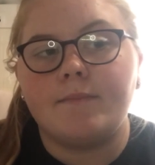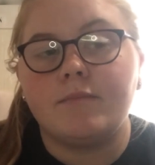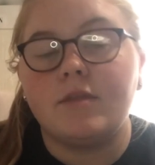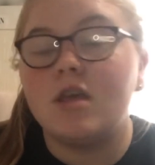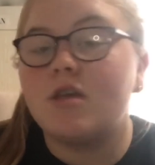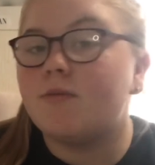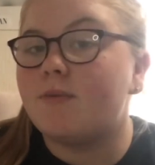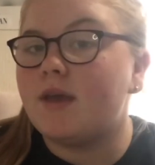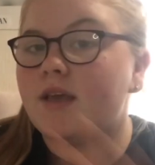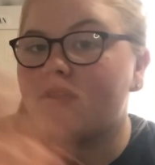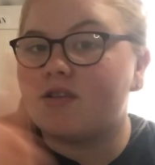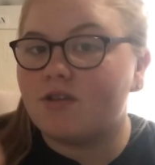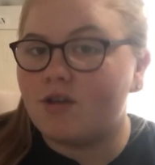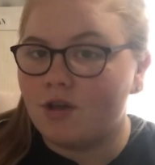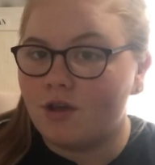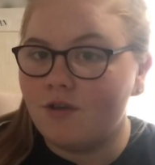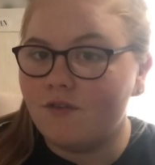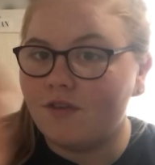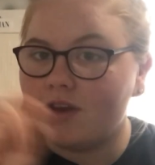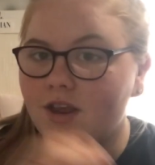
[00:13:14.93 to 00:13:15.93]
This week's
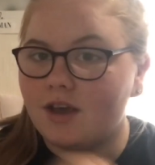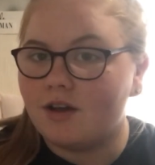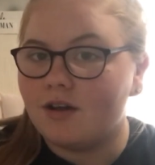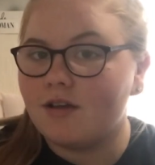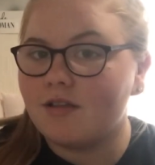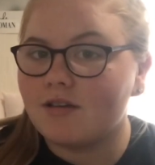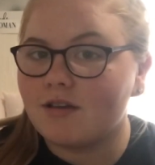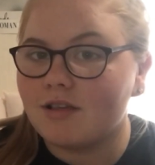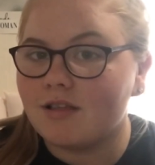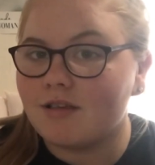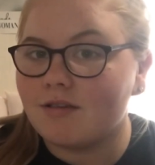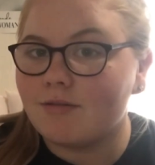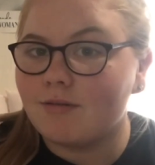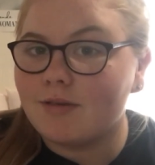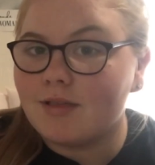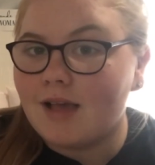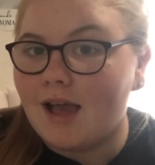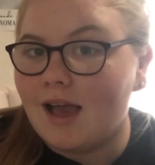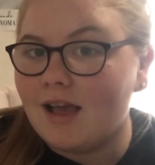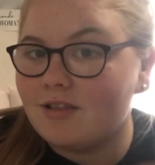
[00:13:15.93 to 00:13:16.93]
2 videos, because this
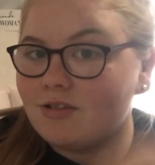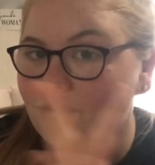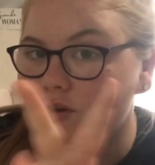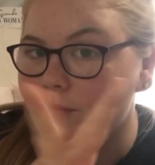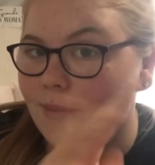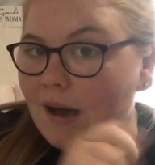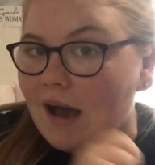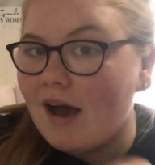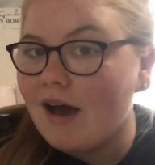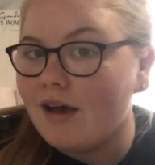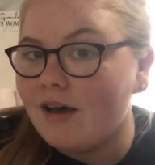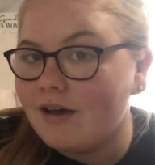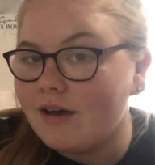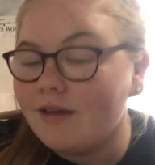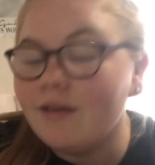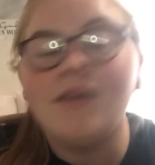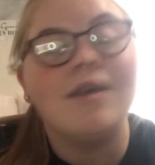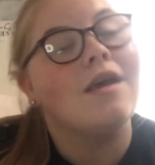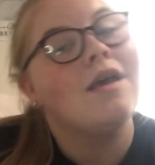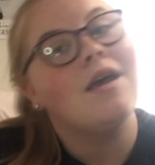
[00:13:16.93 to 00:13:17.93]
was a
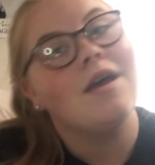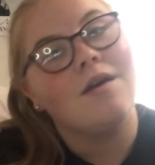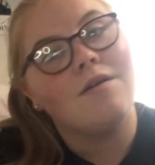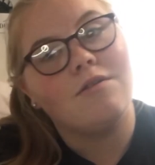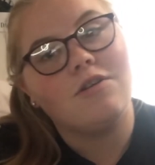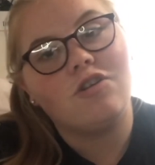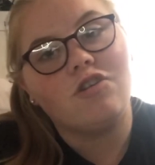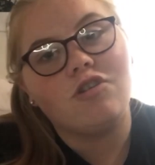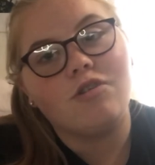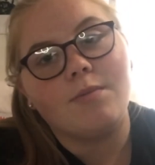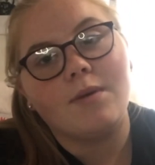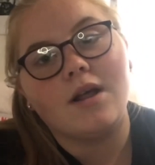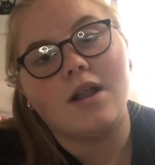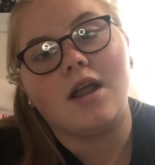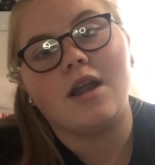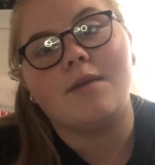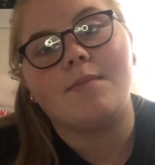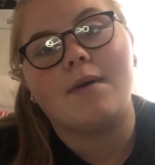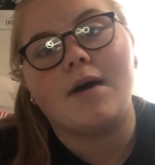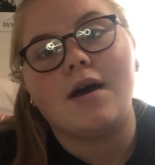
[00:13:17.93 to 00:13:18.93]
2-parter, which you should be
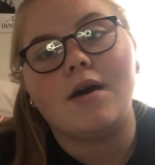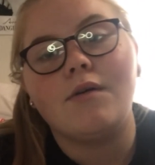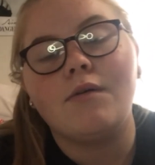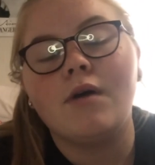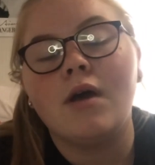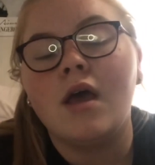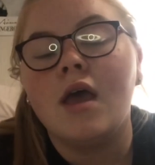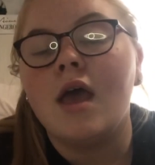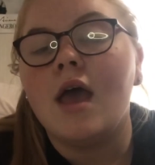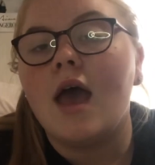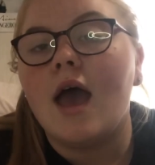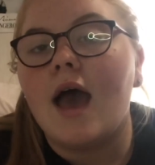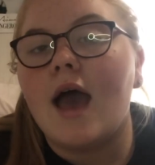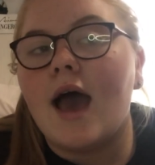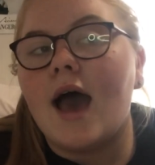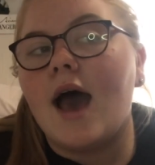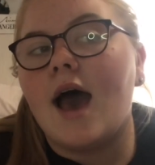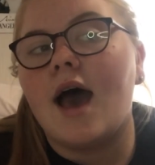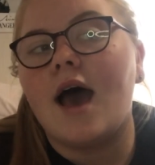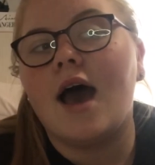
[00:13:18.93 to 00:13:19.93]
glad about.
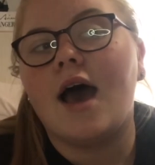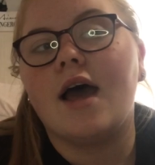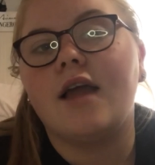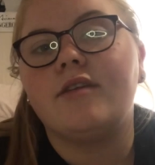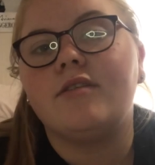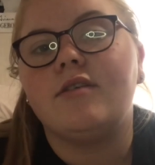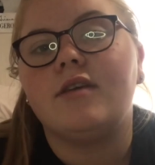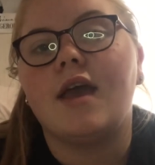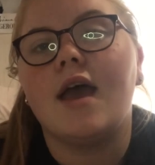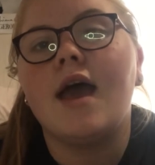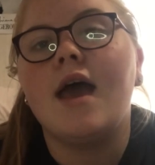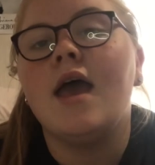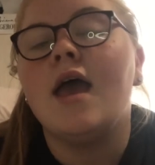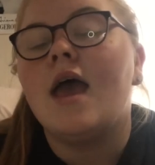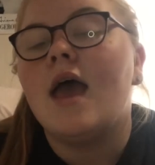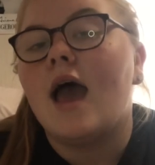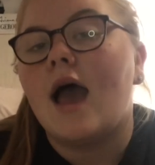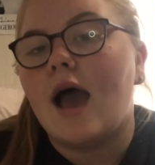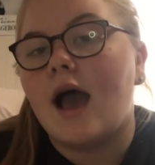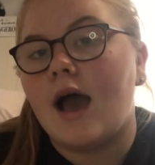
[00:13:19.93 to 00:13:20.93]
And yeah,
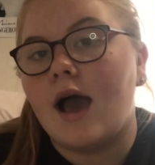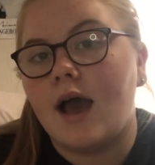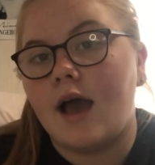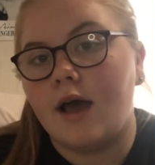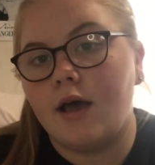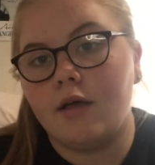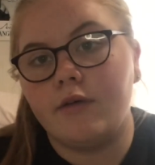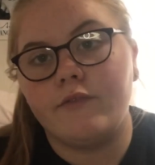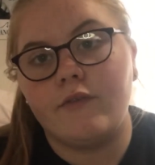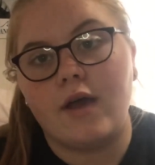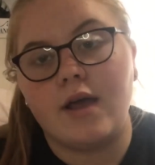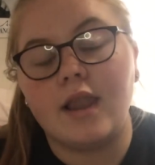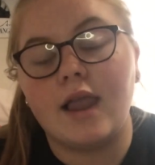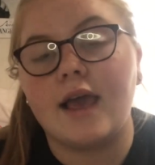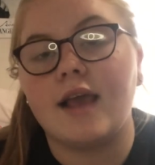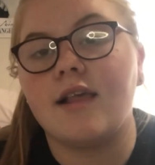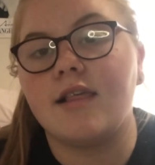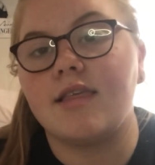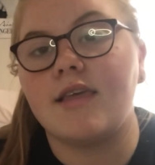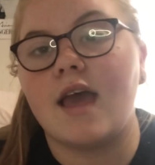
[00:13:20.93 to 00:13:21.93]

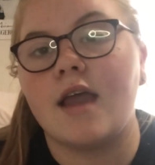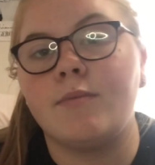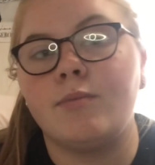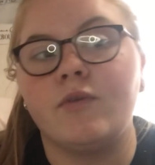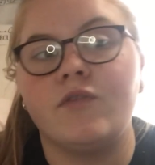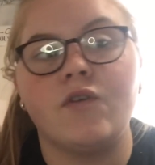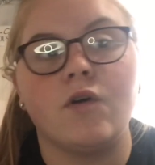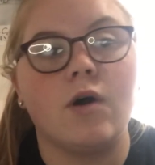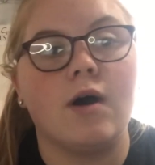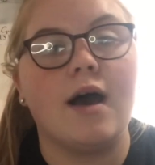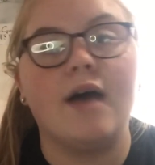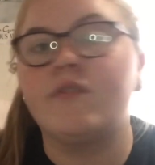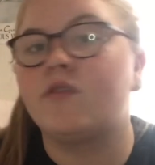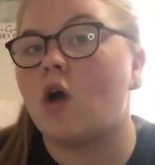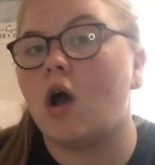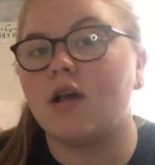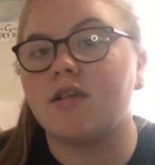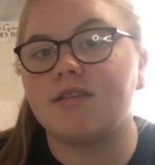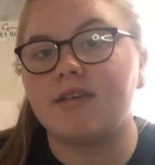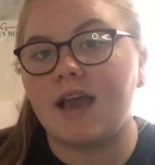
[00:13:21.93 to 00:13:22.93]
like I said before, I've
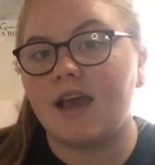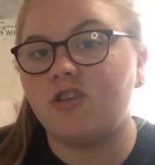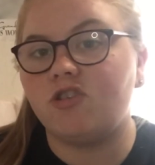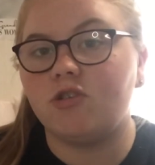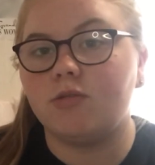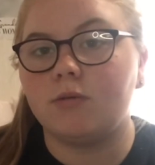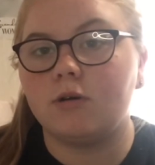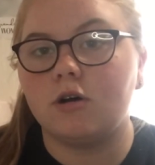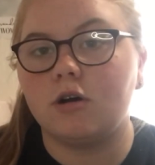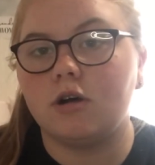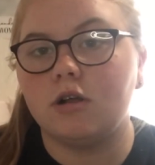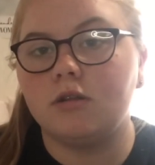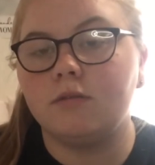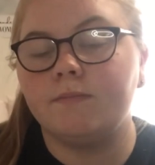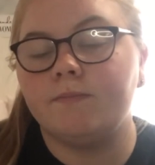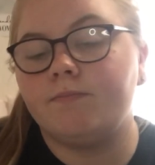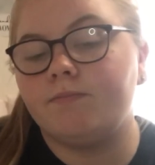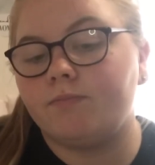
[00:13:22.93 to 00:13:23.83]
got a schedule